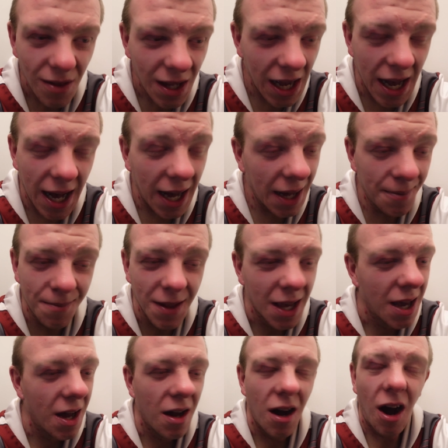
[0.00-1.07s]
Um...
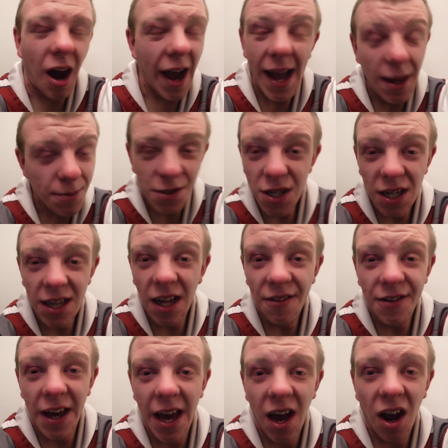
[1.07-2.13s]
I absolutely love it.